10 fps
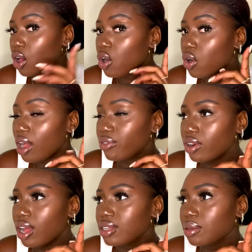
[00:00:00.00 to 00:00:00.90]
Oh, I
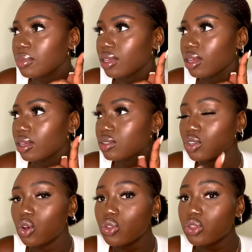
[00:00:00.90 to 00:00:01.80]
forgot something.
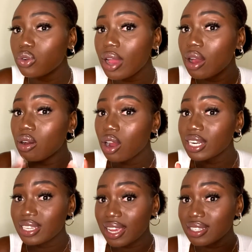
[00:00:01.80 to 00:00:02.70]
So throughout our
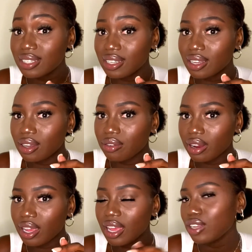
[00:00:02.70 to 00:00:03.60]
texting,
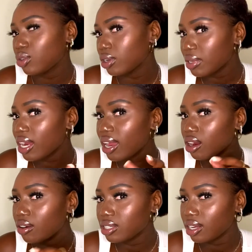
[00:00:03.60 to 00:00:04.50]
right, I told him that I had a
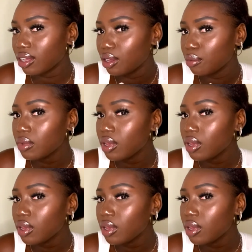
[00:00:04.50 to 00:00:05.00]
crush on him